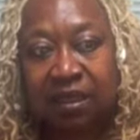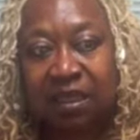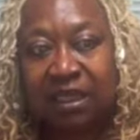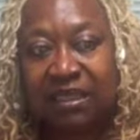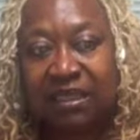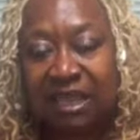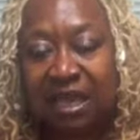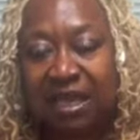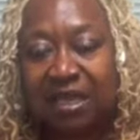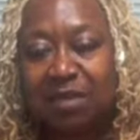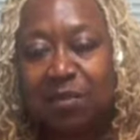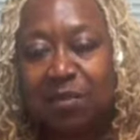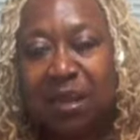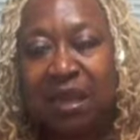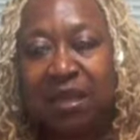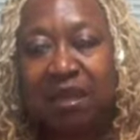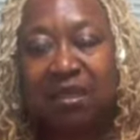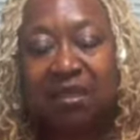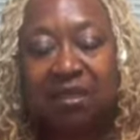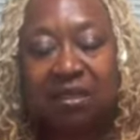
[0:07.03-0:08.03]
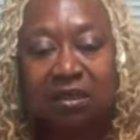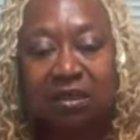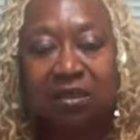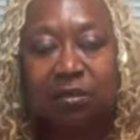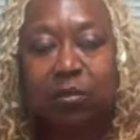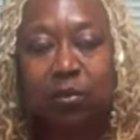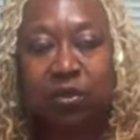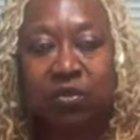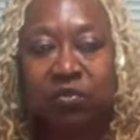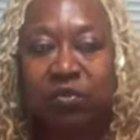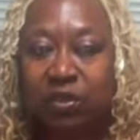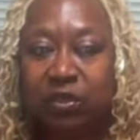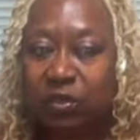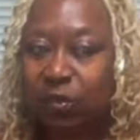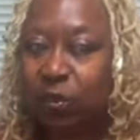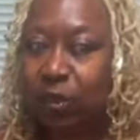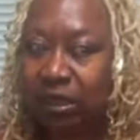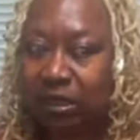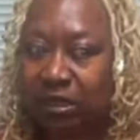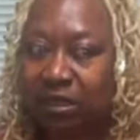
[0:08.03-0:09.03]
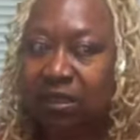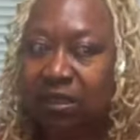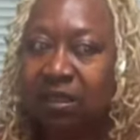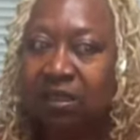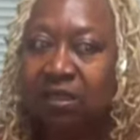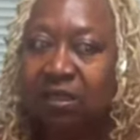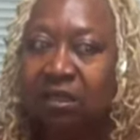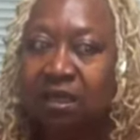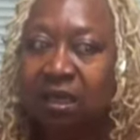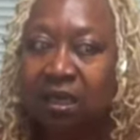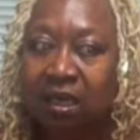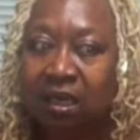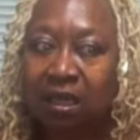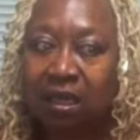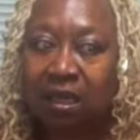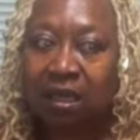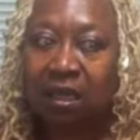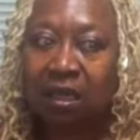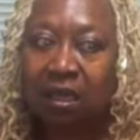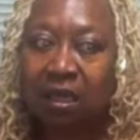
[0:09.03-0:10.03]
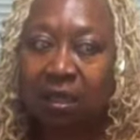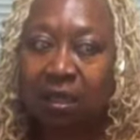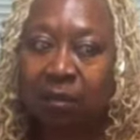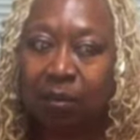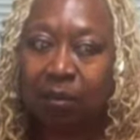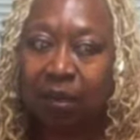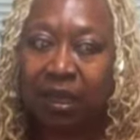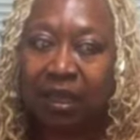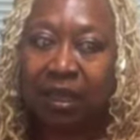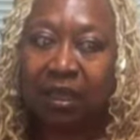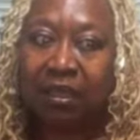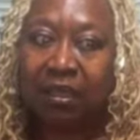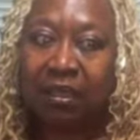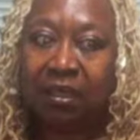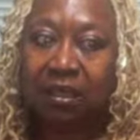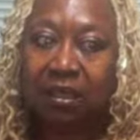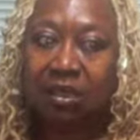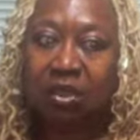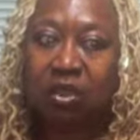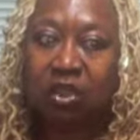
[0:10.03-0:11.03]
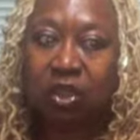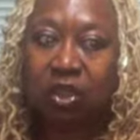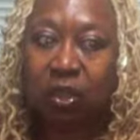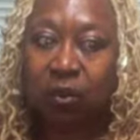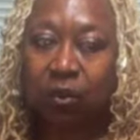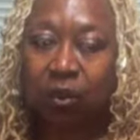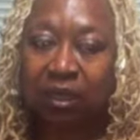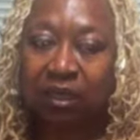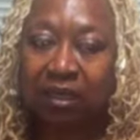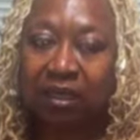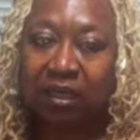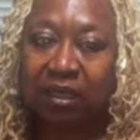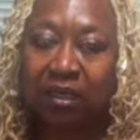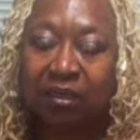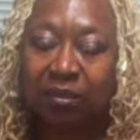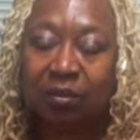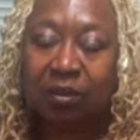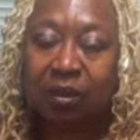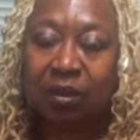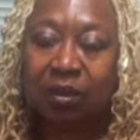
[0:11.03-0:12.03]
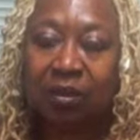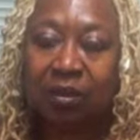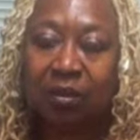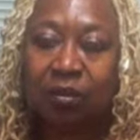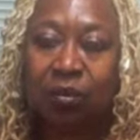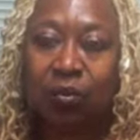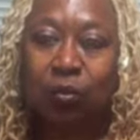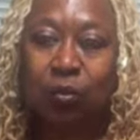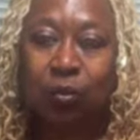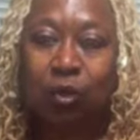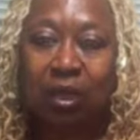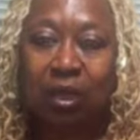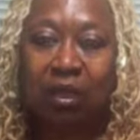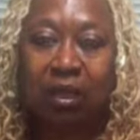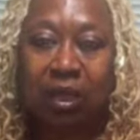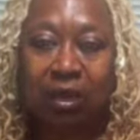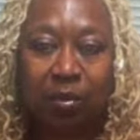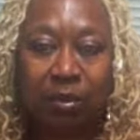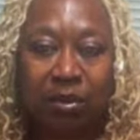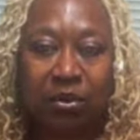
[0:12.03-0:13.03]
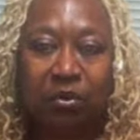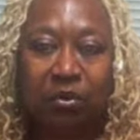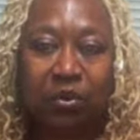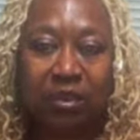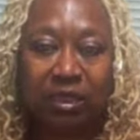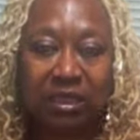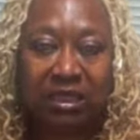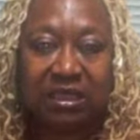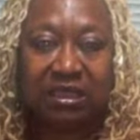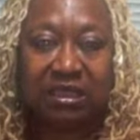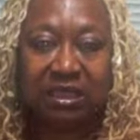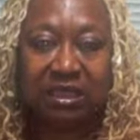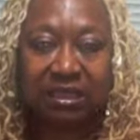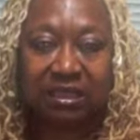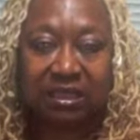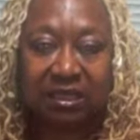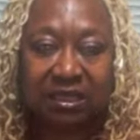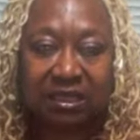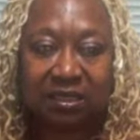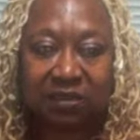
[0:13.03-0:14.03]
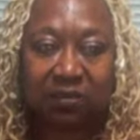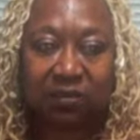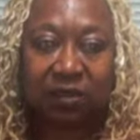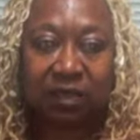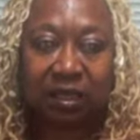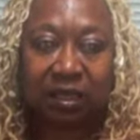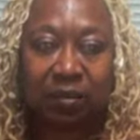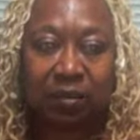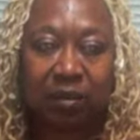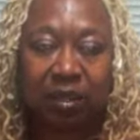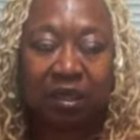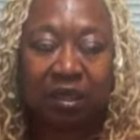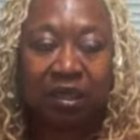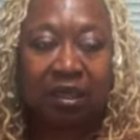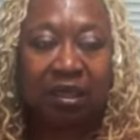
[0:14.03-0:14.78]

That ties back into the previous question is uh, by showing them what opportunities exist for them.